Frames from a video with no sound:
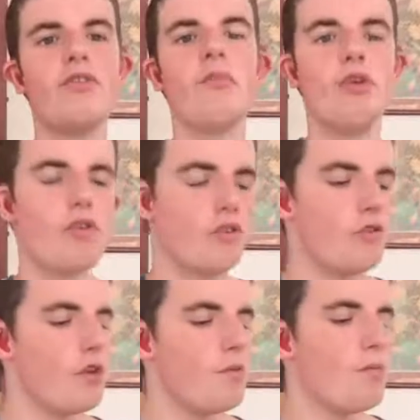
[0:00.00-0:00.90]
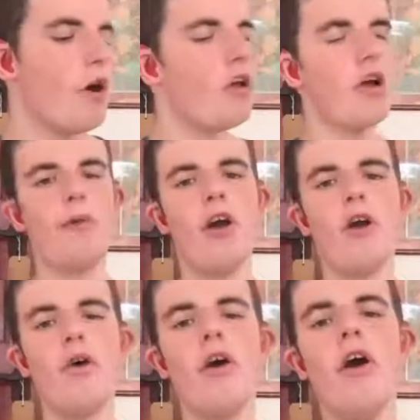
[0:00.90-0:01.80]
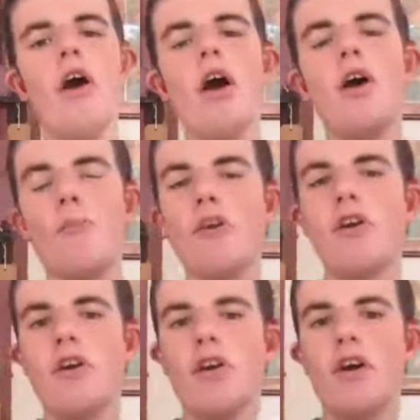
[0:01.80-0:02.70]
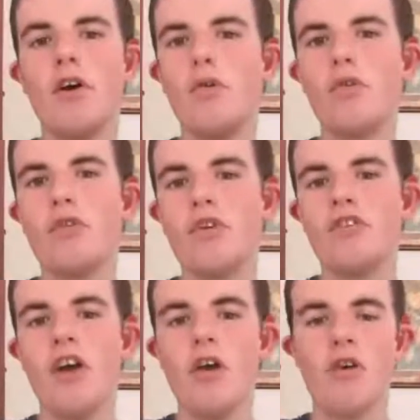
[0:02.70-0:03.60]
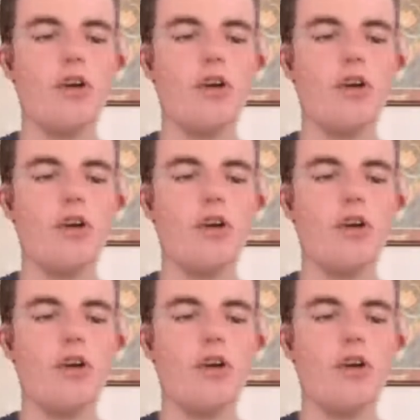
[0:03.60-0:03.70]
the most extreme part of that power, and be authoritarian.